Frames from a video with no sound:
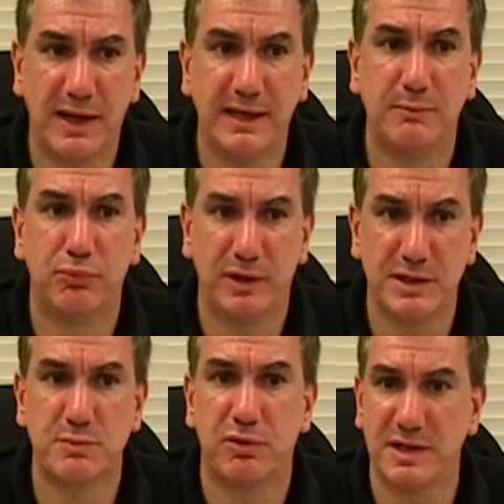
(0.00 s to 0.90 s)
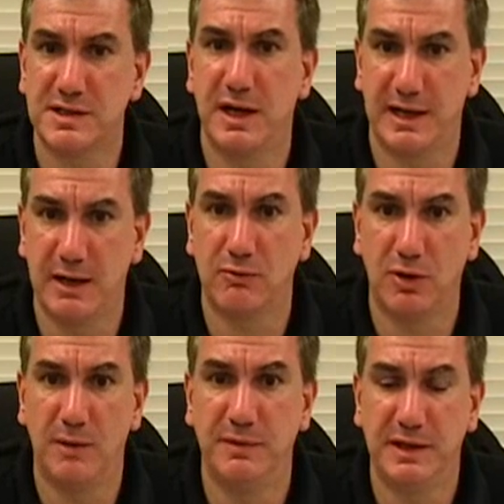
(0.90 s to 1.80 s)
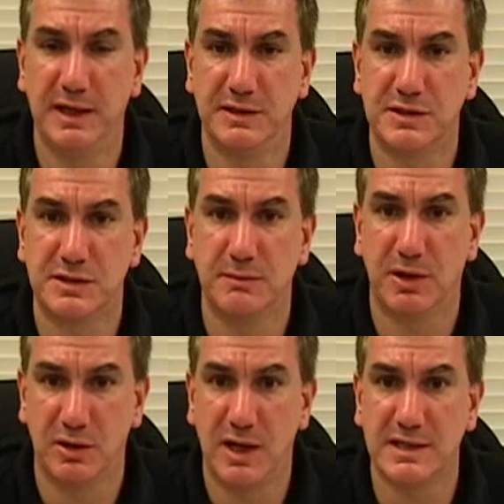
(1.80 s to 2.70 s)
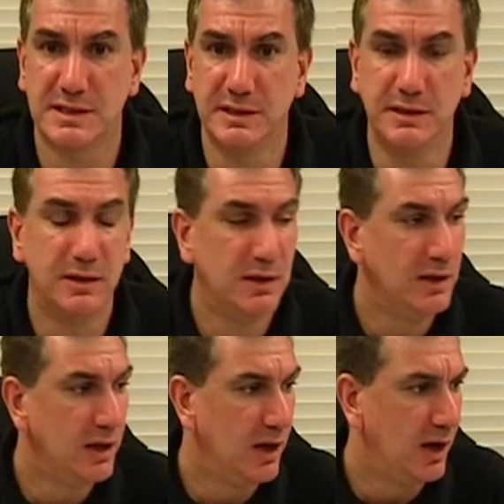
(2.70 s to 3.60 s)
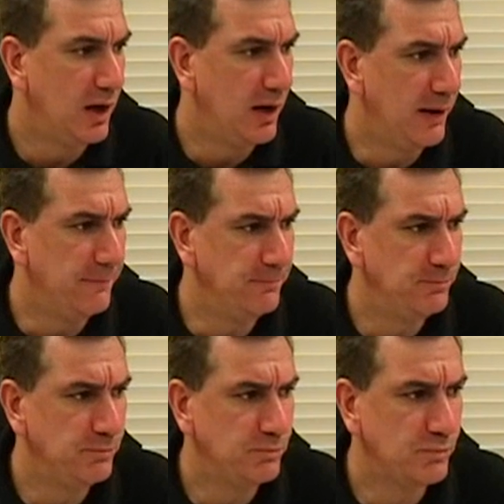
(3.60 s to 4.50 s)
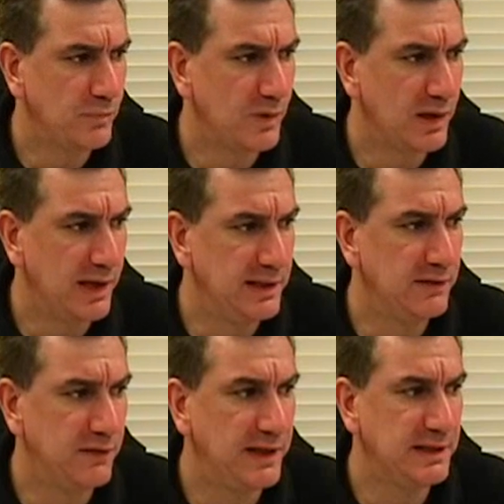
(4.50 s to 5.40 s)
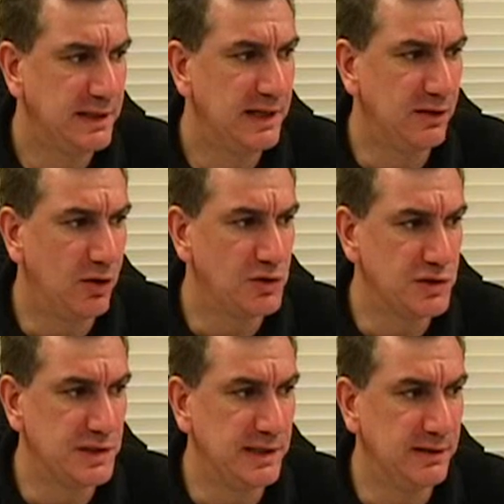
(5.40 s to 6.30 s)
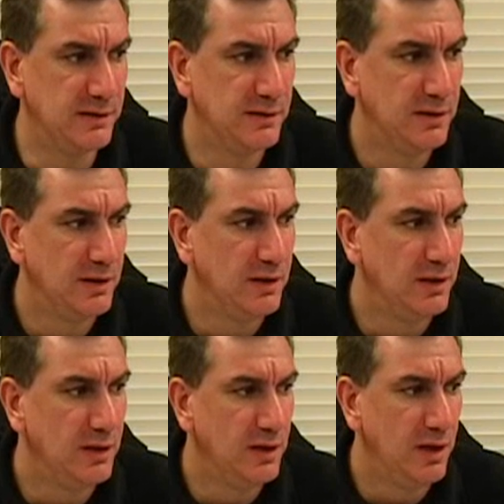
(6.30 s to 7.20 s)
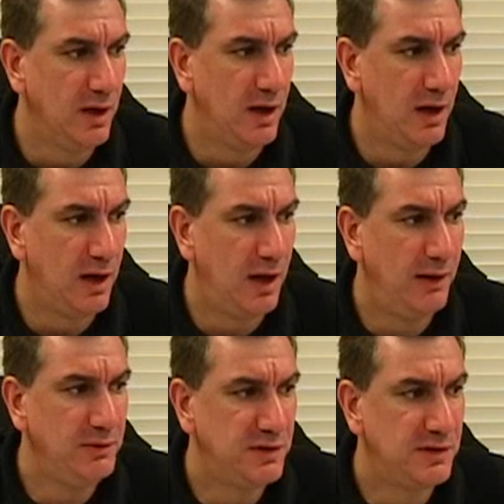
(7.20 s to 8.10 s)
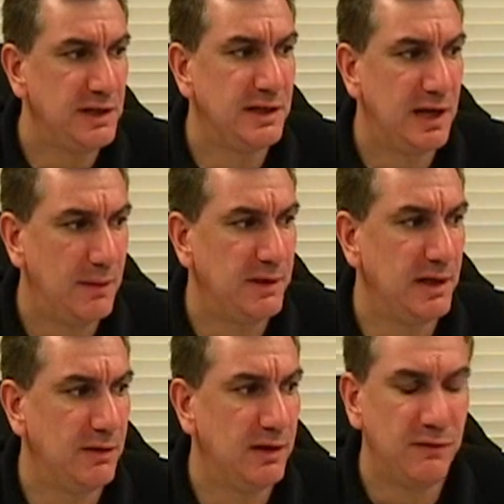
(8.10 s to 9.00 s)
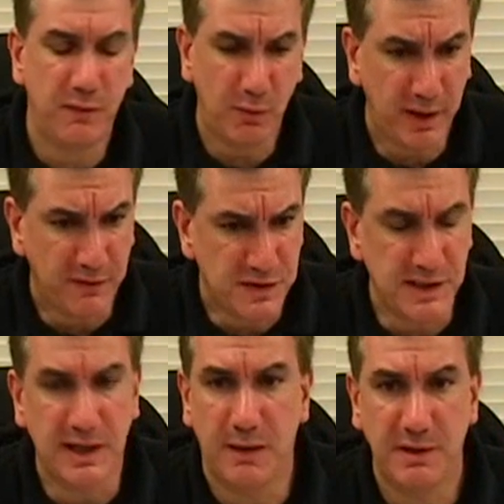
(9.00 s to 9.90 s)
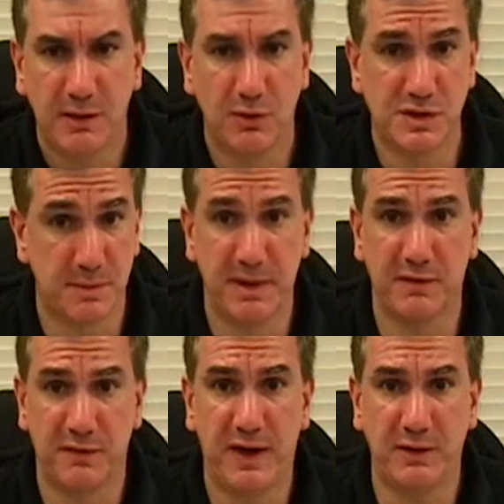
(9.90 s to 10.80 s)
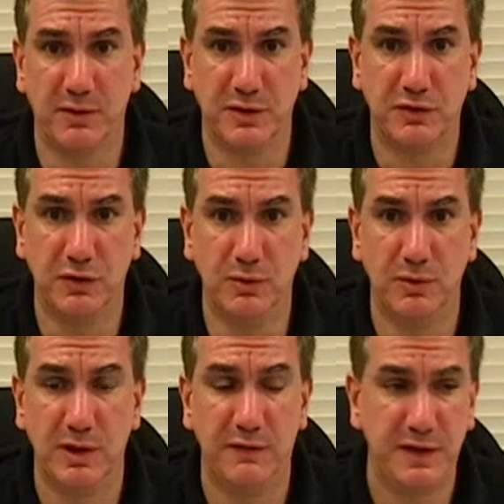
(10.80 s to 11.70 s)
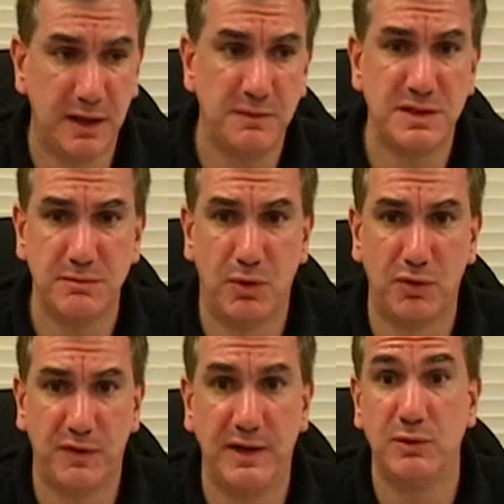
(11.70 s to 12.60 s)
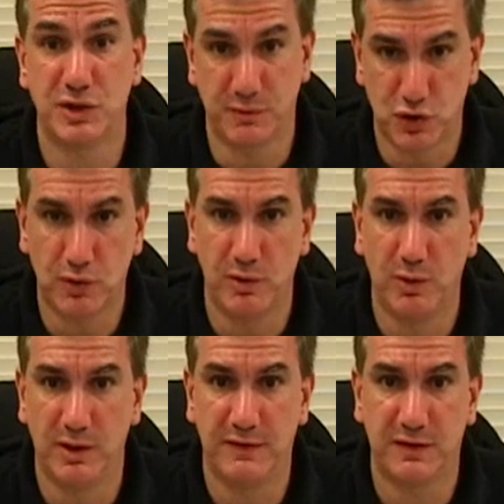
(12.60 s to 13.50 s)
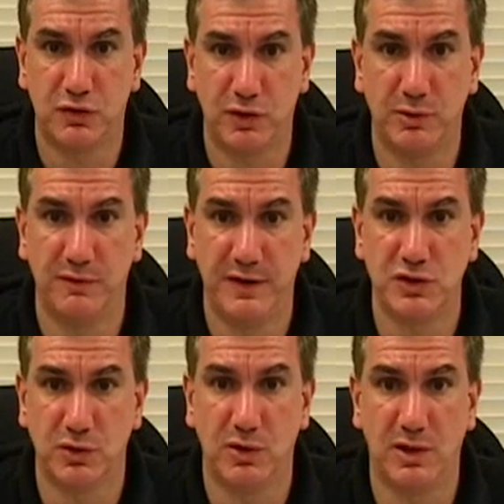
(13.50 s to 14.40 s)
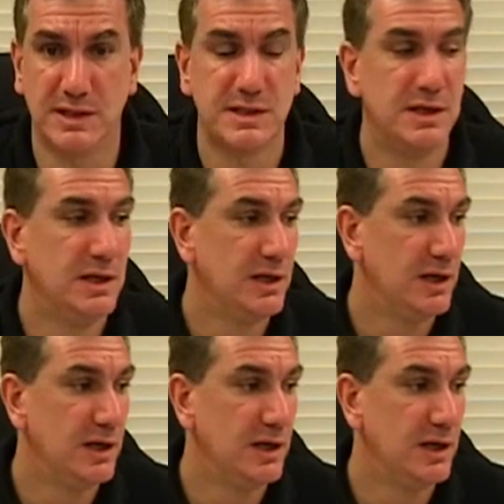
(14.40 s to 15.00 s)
like Bradis Prescott got robbed against McCloskey. And they're fighting again in Argentina. I would think Caballero, from what I've seen, Caballero is the better fighter of the two. If he comes in motivated, which I'm sure he will after trying to avenge a loss,